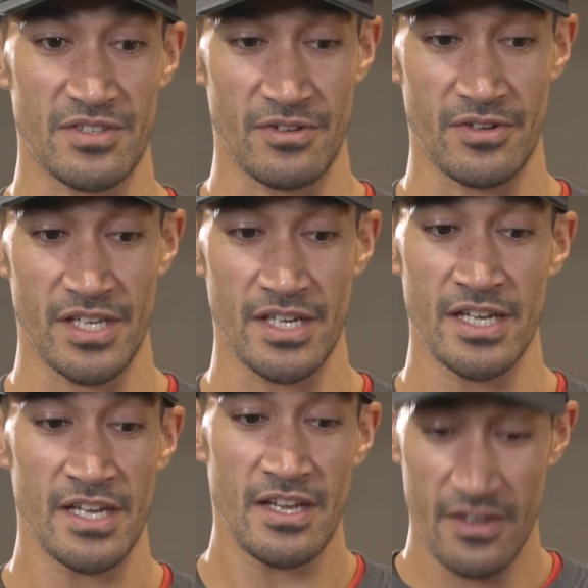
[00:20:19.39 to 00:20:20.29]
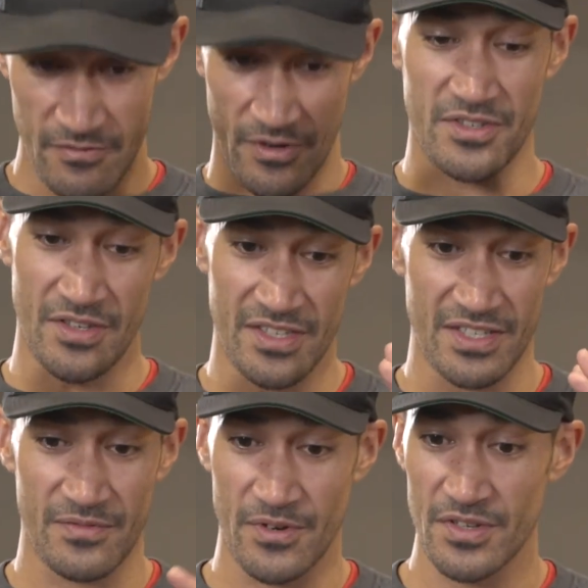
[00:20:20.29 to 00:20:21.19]
So yeah, focus on
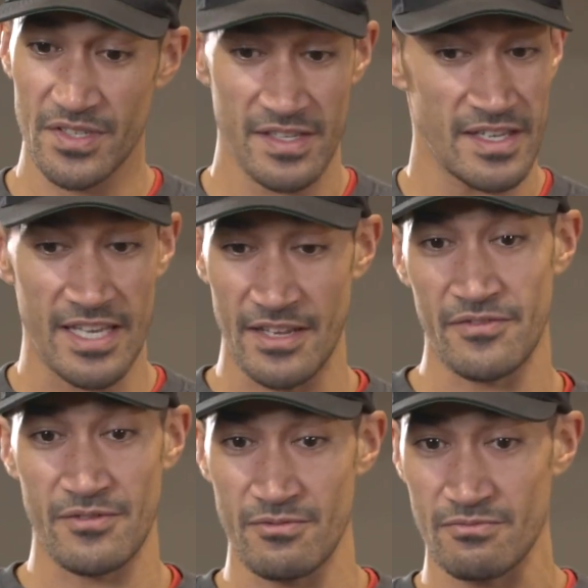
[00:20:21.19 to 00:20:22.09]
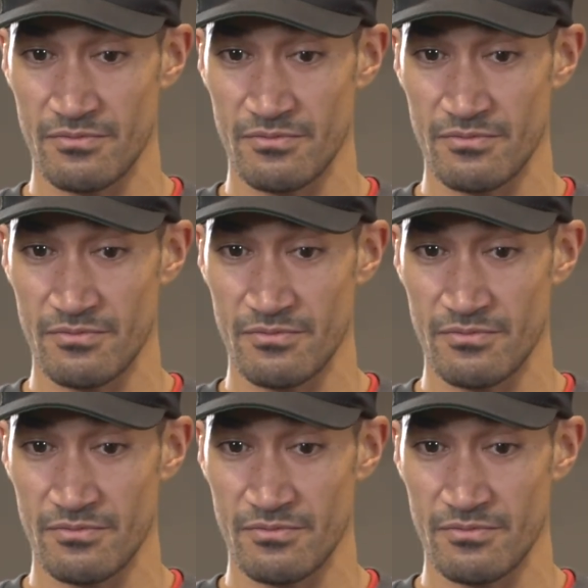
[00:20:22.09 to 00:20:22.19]
this first, and if you're